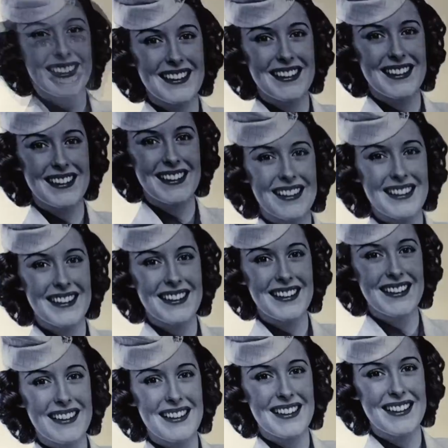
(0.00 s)
to say,
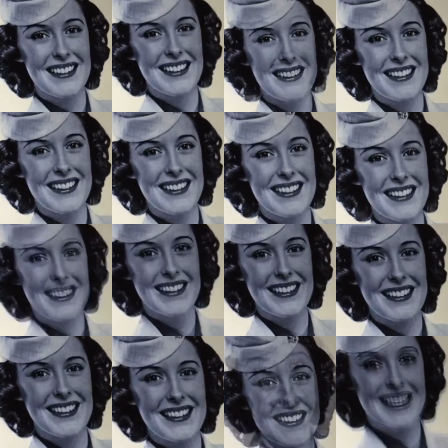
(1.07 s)
take a
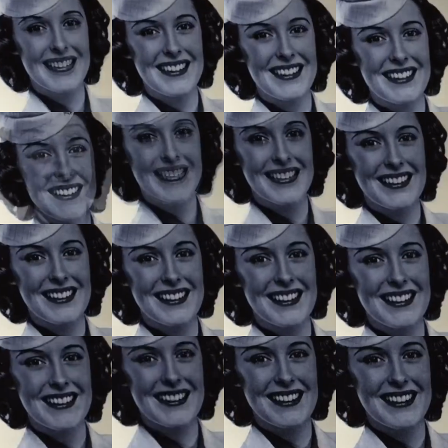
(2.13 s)
look.
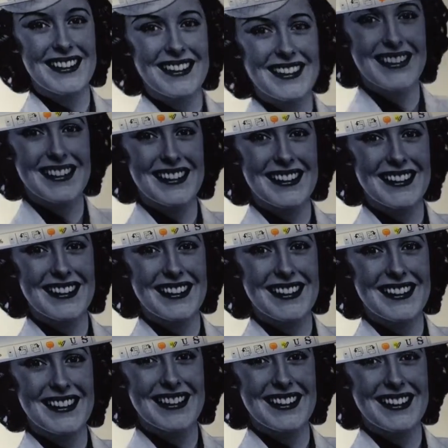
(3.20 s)
Flight attendants helped
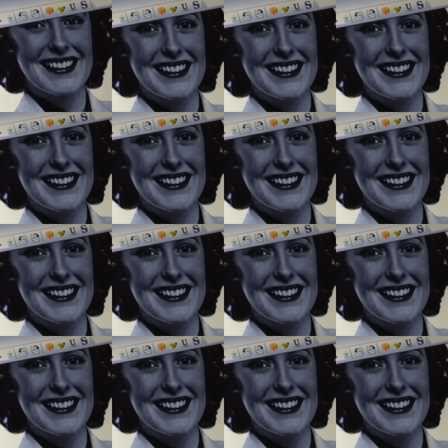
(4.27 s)
me